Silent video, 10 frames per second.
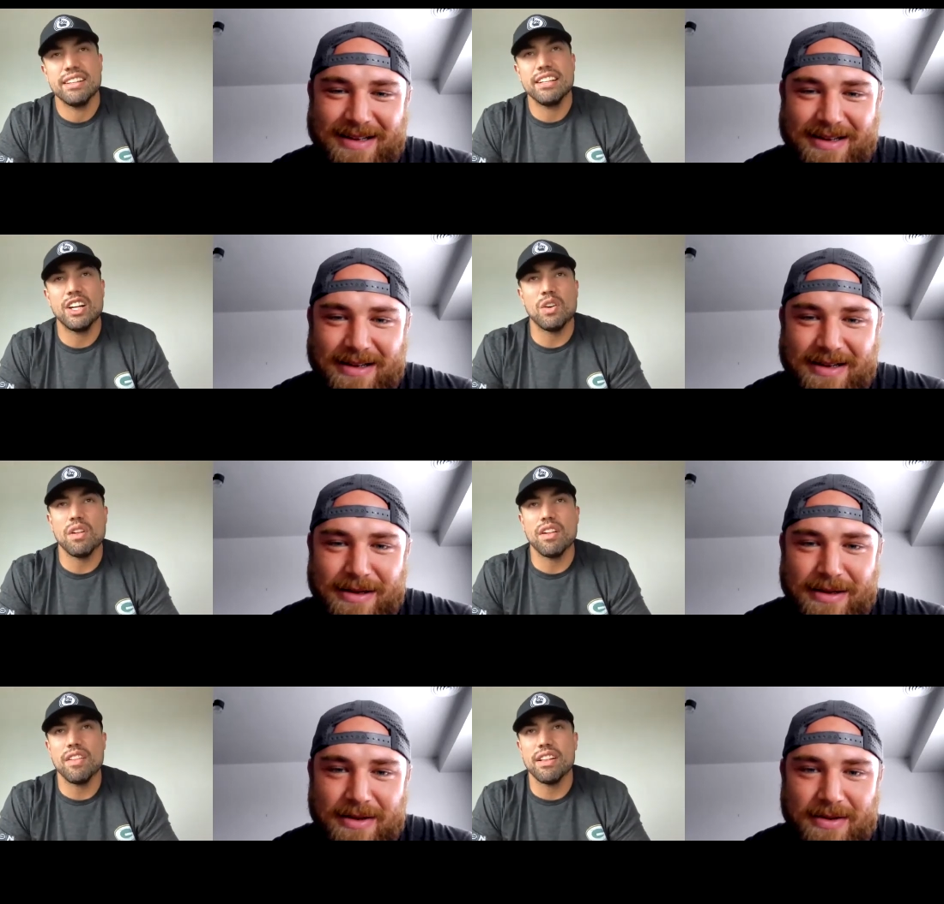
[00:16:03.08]
Speaker 1: you
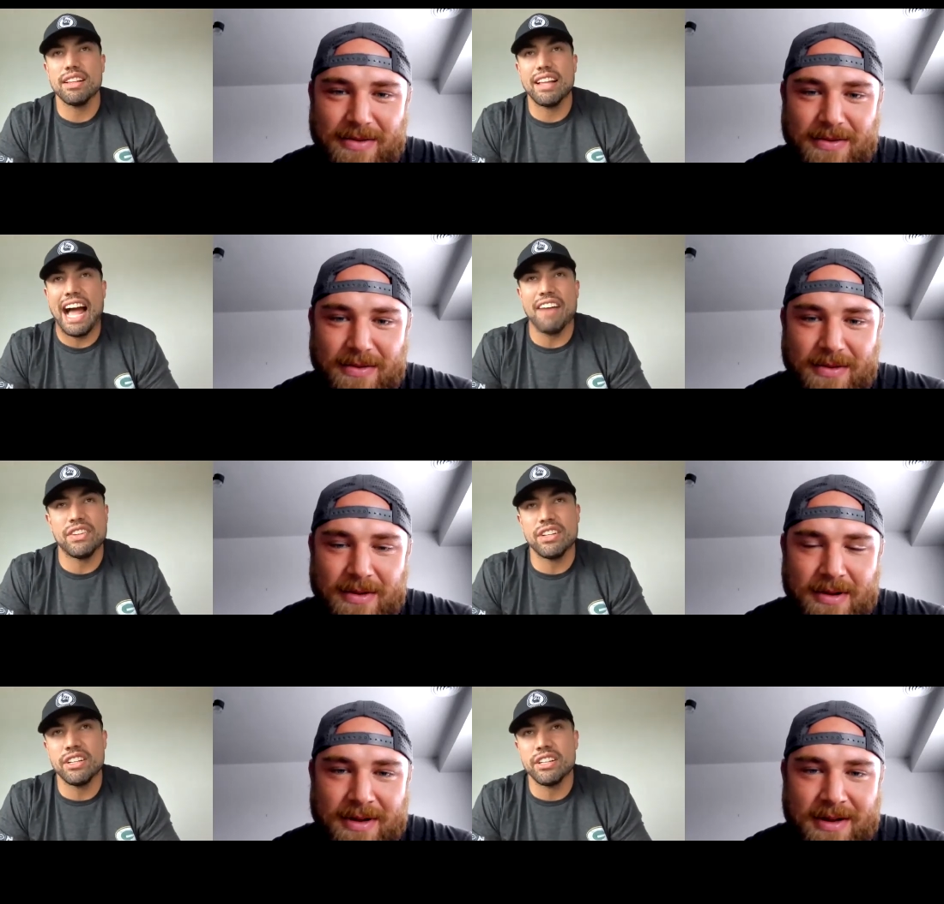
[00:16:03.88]
know,
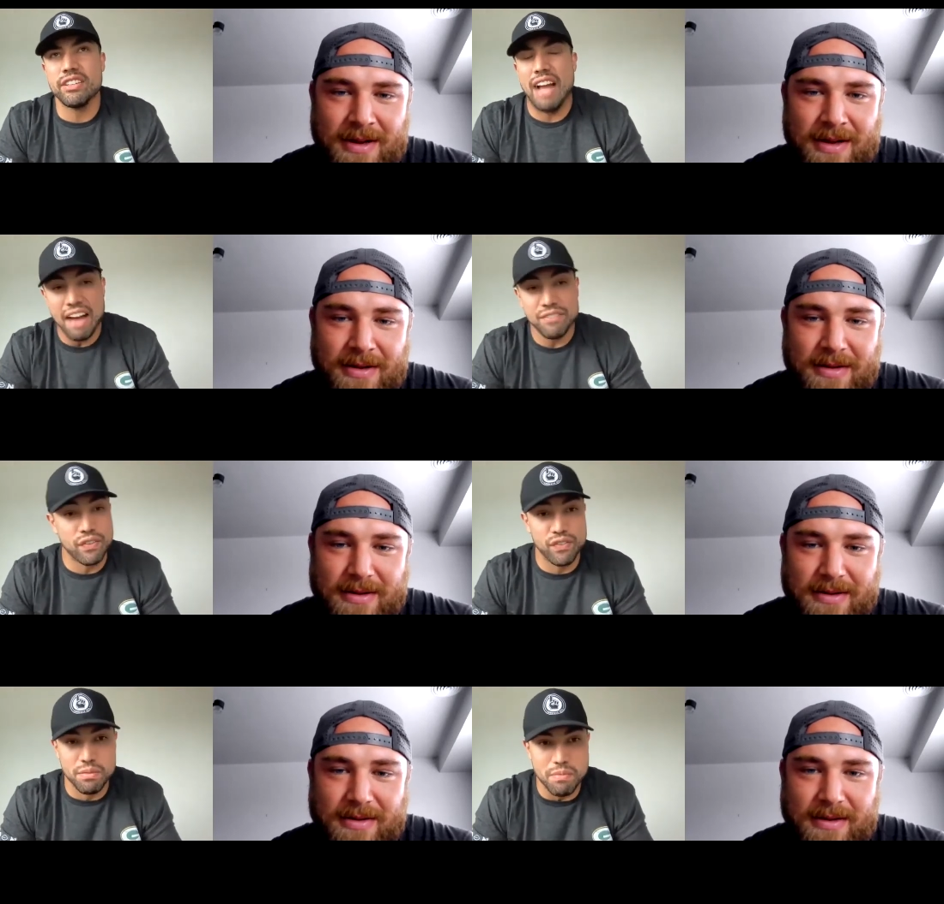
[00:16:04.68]
after
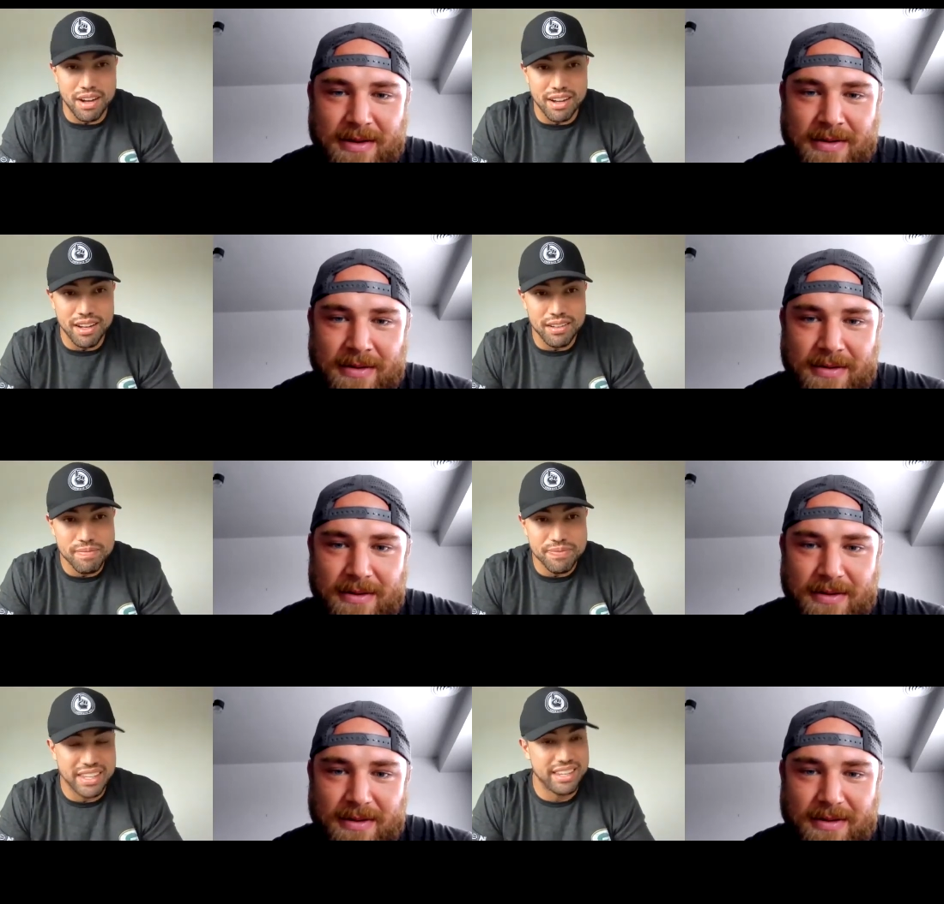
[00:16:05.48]
after
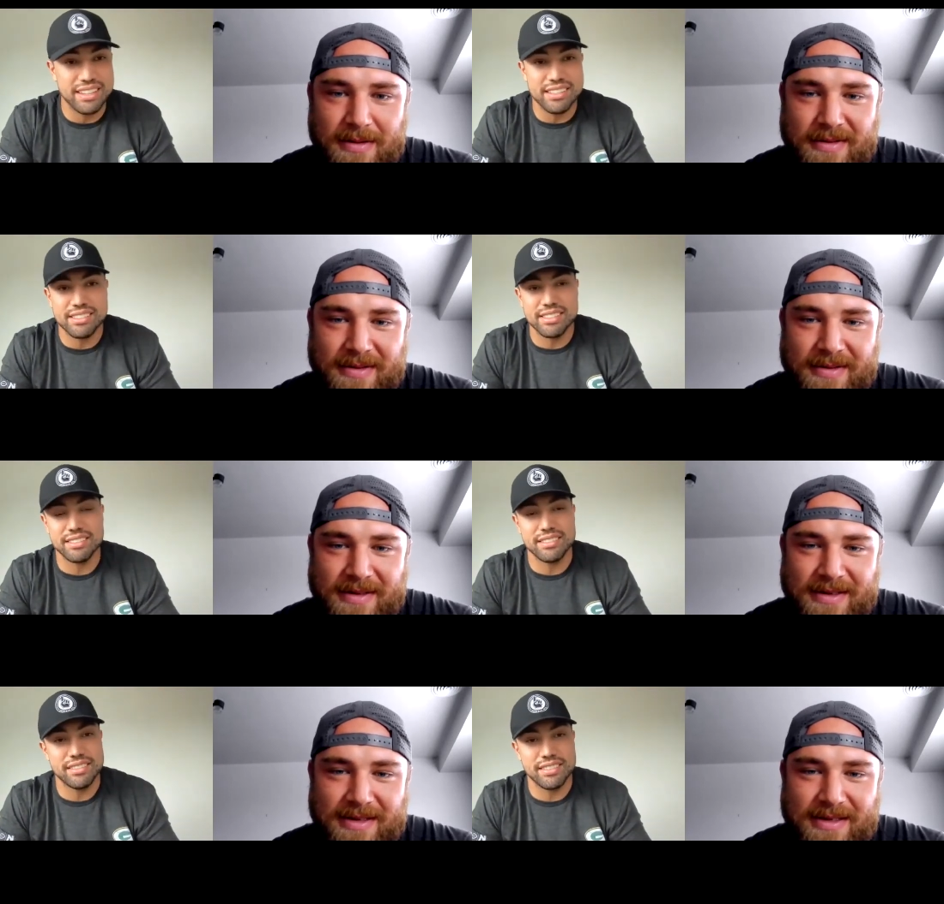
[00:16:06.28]
football
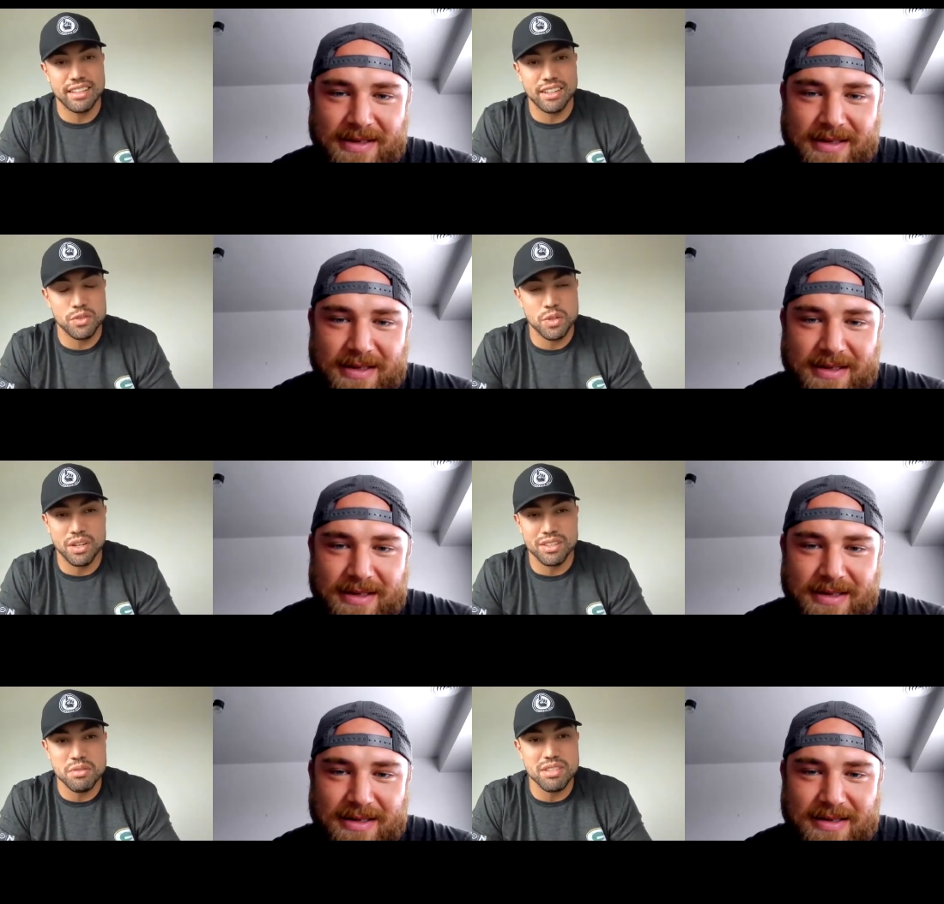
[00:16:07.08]
is, you know, do you
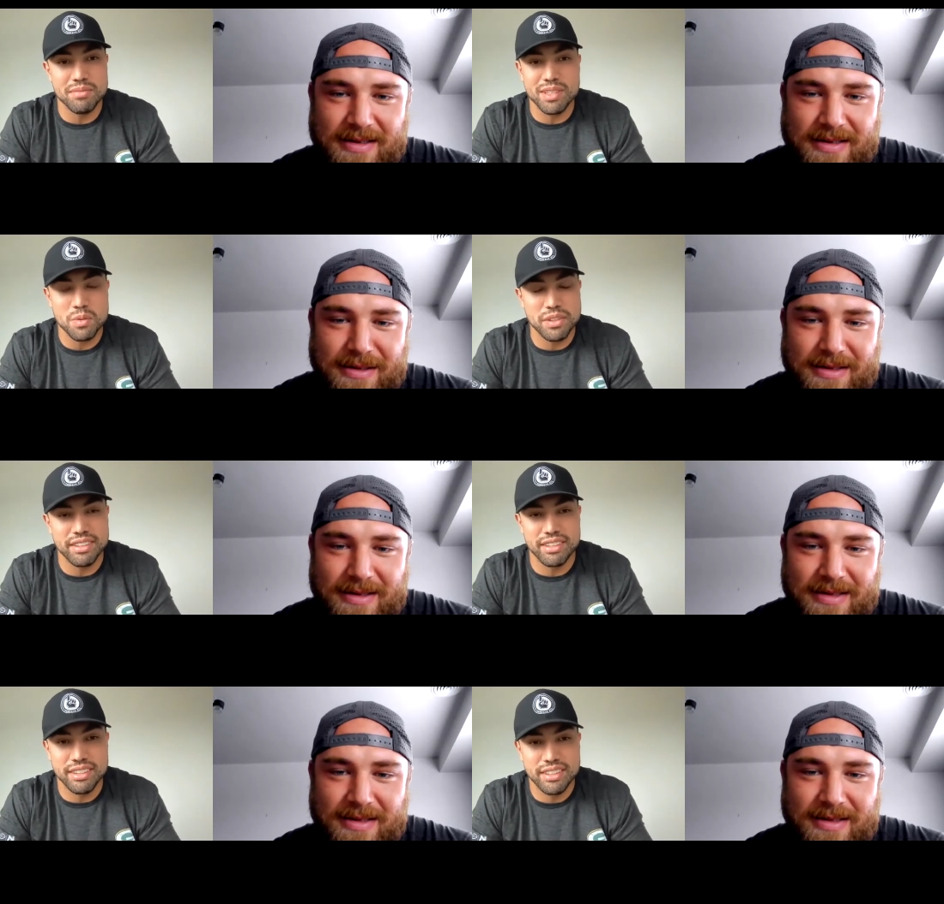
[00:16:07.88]
want to do something
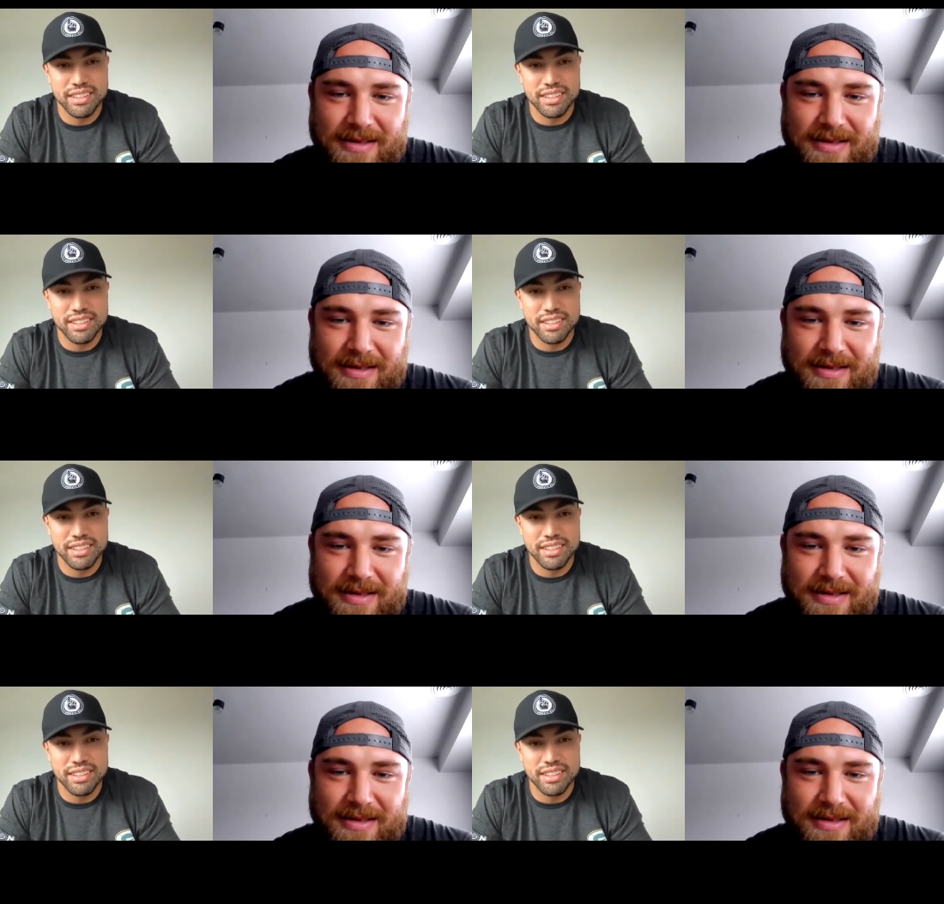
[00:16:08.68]
with